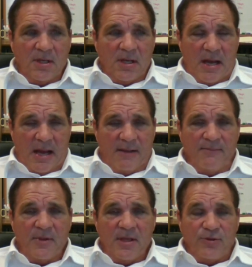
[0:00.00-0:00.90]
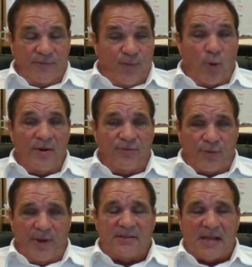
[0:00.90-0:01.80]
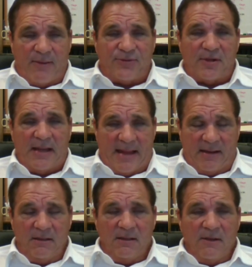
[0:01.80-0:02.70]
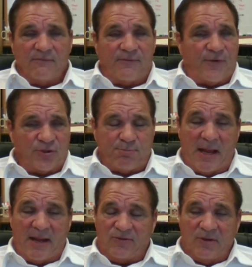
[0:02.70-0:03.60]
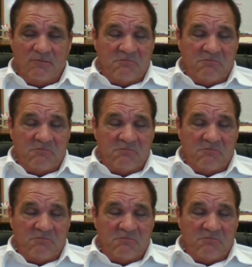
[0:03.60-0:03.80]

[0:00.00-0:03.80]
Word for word: They're 4-3, tied with Atlanta for first place.